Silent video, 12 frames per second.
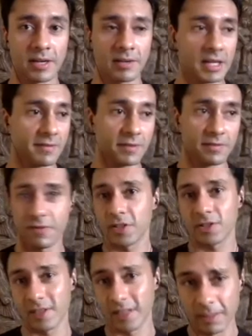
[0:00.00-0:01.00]
Even
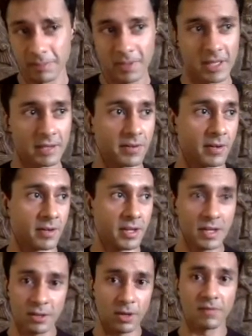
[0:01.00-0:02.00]
fish sleep, even
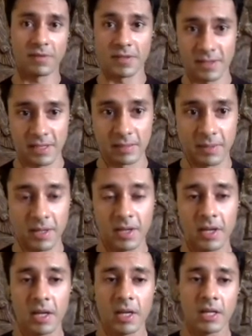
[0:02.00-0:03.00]
dolphins sleep.
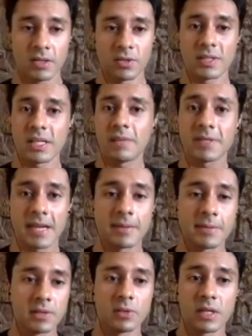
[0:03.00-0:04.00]
So sleep is
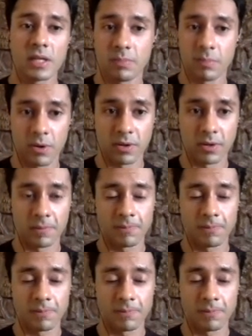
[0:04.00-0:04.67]
absolutely important.